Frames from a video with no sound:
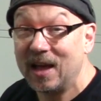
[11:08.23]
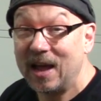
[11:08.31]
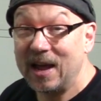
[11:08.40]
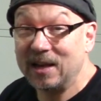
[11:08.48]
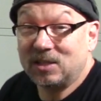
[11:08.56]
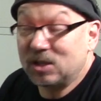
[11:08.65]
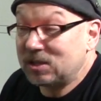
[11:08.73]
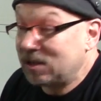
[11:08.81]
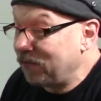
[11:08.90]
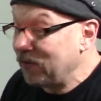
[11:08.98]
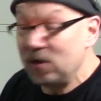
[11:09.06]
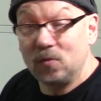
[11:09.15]
It just, the
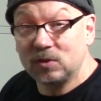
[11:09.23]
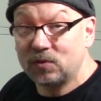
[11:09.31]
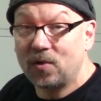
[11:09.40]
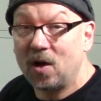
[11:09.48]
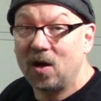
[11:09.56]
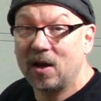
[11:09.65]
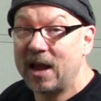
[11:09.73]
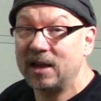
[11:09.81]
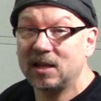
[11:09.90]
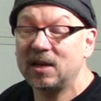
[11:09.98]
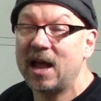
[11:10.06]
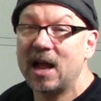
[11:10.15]
feel was wrong and it
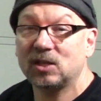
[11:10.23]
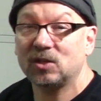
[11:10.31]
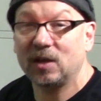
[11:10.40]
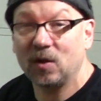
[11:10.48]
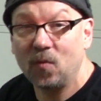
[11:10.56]
didn't actually